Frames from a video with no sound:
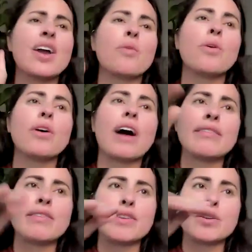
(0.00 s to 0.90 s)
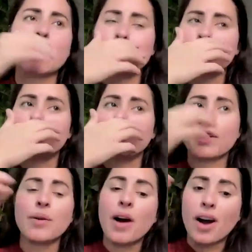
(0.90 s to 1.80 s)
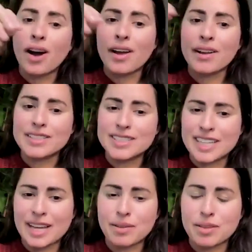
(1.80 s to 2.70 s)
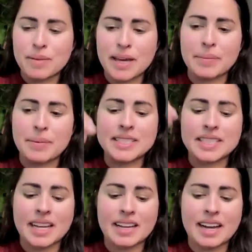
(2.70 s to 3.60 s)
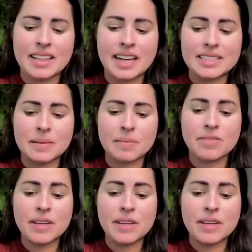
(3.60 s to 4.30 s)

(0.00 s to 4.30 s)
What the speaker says: Well, I have a few questions for you on staying with me because I like some